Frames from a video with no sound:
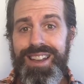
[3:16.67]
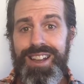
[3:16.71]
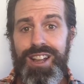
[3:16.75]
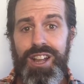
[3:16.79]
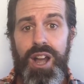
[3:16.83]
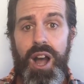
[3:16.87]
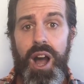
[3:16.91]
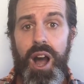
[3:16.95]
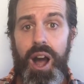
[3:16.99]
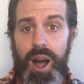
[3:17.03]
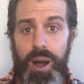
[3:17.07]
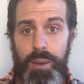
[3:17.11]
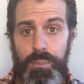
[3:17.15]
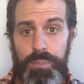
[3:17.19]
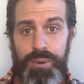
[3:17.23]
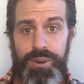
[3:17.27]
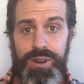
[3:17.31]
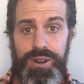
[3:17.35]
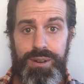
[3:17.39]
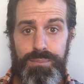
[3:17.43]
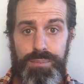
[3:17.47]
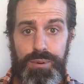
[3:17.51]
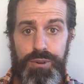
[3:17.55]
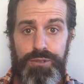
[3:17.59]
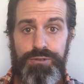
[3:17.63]

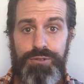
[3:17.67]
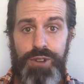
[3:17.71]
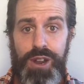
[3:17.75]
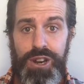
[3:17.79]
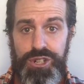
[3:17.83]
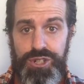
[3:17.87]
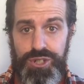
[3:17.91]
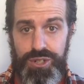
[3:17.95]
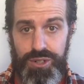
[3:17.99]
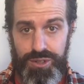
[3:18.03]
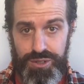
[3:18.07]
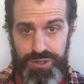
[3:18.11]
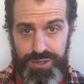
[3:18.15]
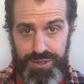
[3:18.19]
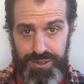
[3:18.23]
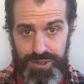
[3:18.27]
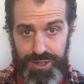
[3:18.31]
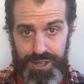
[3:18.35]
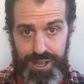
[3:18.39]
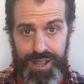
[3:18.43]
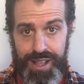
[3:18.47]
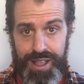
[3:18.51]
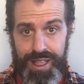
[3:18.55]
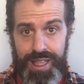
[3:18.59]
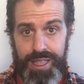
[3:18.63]
competent professionals
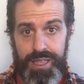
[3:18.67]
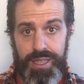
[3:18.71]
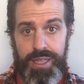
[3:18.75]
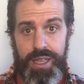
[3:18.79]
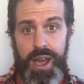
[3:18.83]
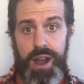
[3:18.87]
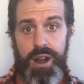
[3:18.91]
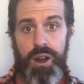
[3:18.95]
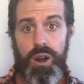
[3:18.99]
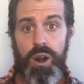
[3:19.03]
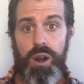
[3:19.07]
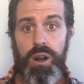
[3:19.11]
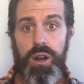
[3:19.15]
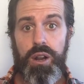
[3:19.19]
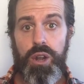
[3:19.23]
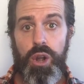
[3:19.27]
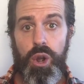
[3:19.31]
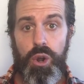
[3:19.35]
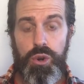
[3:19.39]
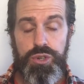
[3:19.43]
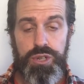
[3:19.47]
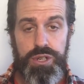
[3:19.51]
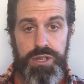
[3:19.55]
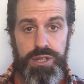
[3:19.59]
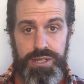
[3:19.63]
that are
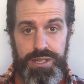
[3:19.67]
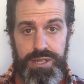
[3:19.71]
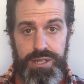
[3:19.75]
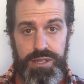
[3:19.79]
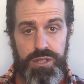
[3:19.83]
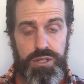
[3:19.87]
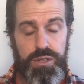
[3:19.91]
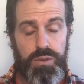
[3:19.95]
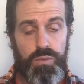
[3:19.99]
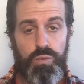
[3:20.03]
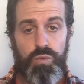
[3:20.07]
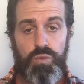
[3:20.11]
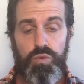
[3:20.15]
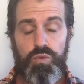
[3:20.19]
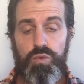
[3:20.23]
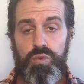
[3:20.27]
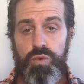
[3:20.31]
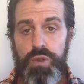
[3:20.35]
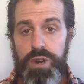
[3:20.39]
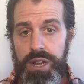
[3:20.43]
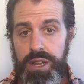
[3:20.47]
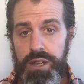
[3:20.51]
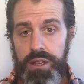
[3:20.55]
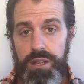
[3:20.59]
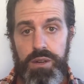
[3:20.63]
coaches and some
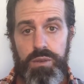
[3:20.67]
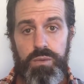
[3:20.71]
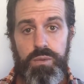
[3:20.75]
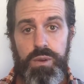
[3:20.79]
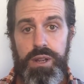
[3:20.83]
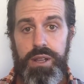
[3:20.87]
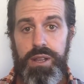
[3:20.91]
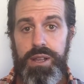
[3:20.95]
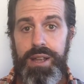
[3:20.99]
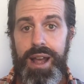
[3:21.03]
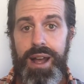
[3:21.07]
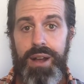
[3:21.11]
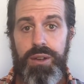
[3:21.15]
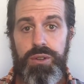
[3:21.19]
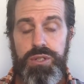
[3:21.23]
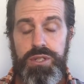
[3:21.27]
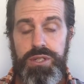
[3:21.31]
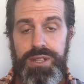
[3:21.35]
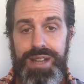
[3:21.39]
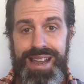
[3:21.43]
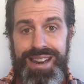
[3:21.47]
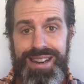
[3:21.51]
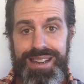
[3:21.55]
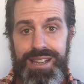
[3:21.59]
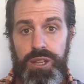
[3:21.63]
really, really
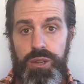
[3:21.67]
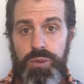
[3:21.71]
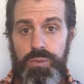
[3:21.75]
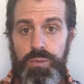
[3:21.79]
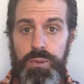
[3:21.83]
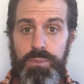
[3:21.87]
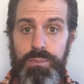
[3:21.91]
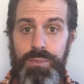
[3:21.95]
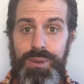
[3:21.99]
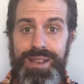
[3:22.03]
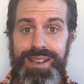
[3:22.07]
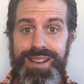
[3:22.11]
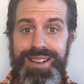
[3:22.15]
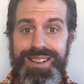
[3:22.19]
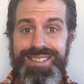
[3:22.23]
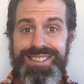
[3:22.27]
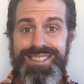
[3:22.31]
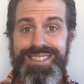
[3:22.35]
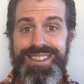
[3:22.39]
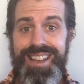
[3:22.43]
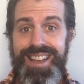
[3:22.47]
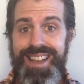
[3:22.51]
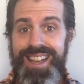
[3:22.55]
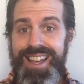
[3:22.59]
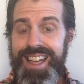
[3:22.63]
outstanding human
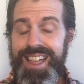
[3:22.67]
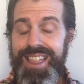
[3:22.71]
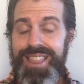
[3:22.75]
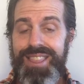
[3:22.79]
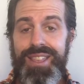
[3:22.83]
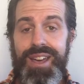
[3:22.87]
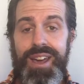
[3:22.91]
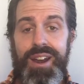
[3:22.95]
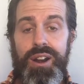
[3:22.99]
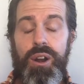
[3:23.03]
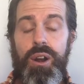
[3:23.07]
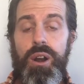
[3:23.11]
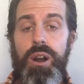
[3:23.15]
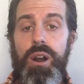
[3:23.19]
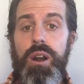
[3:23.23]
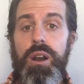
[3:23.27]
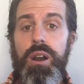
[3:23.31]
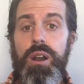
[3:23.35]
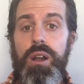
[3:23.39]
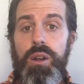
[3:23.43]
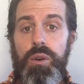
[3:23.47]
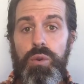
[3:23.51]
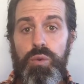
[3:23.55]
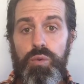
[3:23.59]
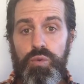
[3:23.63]
beings that
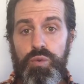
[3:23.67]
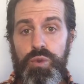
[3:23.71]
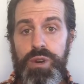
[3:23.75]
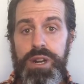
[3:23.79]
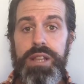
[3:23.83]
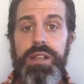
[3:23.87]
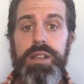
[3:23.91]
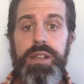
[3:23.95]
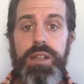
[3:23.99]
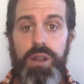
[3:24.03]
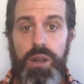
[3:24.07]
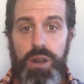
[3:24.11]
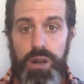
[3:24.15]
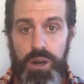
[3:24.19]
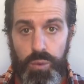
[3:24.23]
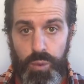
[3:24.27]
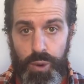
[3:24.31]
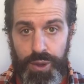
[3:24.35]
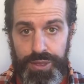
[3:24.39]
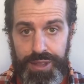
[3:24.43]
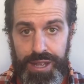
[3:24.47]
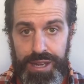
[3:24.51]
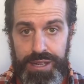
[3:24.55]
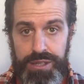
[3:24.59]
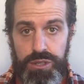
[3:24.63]
are really good at
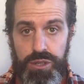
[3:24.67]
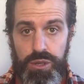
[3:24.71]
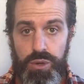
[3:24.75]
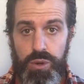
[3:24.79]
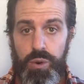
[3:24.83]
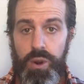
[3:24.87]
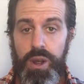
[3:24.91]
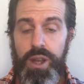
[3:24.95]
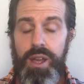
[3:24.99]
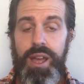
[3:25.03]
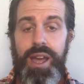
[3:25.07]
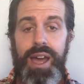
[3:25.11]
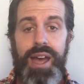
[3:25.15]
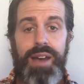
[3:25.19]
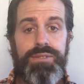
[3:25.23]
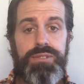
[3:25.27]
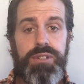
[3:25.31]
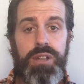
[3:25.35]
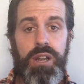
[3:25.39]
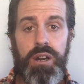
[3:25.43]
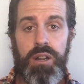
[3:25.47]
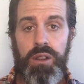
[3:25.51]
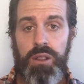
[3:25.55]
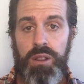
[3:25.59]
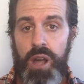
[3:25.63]
what they do, have
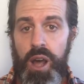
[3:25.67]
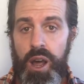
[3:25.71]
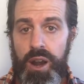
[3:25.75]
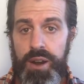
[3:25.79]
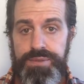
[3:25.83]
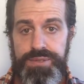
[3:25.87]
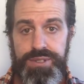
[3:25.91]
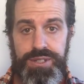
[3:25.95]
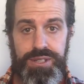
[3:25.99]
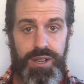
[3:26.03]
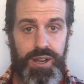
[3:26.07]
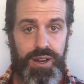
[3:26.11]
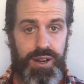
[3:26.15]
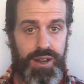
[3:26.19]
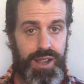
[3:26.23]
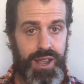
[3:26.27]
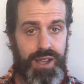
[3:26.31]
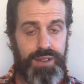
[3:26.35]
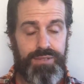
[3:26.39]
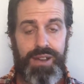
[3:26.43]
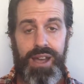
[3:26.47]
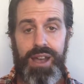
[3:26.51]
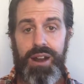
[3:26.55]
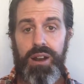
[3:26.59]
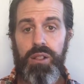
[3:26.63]
done a lot of study,
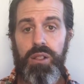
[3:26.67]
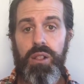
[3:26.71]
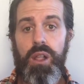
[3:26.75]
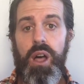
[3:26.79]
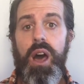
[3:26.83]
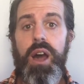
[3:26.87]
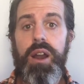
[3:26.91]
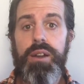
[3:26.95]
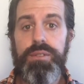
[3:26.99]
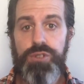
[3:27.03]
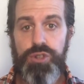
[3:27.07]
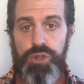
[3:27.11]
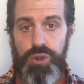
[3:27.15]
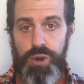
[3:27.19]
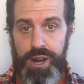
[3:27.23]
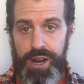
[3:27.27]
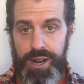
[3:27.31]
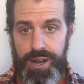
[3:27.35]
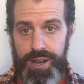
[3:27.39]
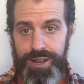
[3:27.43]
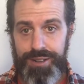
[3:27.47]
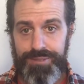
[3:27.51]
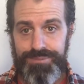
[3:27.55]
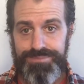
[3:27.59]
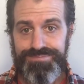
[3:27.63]
have had a lot of
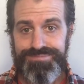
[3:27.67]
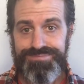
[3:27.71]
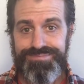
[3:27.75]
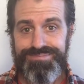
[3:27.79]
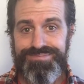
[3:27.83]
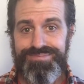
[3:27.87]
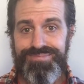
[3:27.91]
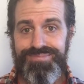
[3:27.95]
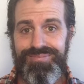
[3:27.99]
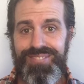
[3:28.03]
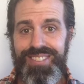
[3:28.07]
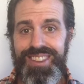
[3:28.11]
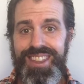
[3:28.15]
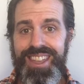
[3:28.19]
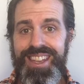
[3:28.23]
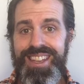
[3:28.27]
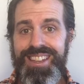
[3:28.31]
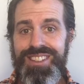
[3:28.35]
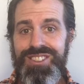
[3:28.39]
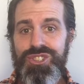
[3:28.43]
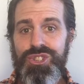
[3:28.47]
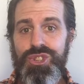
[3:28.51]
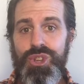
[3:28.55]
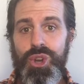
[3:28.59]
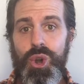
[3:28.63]
training.
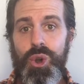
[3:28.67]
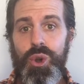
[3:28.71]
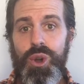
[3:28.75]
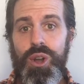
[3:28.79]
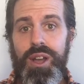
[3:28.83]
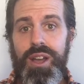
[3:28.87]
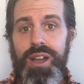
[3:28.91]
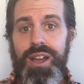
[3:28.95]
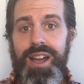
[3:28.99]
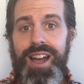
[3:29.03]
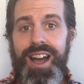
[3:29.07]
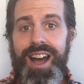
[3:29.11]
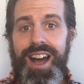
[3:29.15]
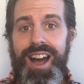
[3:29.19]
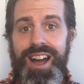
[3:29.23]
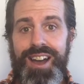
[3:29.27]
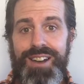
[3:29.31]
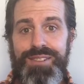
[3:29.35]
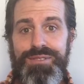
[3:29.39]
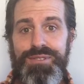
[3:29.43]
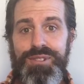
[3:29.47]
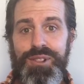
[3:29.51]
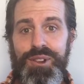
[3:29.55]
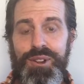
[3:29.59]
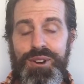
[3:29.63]
And so
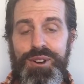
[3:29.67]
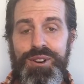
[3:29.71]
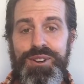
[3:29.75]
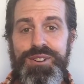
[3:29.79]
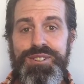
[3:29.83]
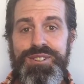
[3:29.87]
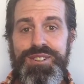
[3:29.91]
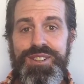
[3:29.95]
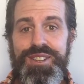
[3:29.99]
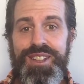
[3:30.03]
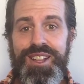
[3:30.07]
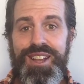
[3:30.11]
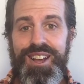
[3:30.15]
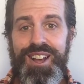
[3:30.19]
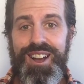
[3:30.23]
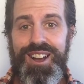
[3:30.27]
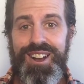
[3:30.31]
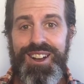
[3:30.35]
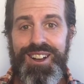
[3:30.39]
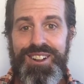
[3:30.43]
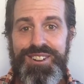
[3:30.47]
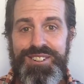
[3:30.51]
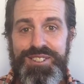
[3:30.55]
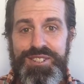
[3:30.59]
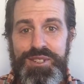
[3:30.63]
I've learned
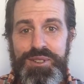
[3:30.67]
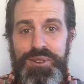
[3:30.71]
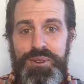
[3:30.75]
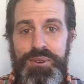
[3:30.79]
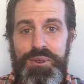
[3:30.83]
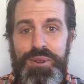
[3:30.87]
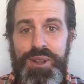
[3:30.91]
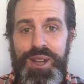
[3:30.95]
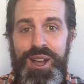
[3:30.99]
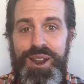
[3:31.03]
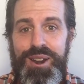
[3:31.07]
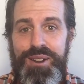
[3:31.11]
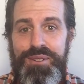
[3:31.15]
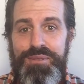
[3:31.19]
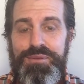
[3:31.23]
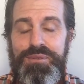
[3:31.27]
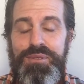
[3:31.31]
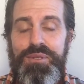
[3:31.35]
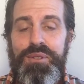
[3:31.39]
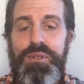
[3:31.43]
to kind of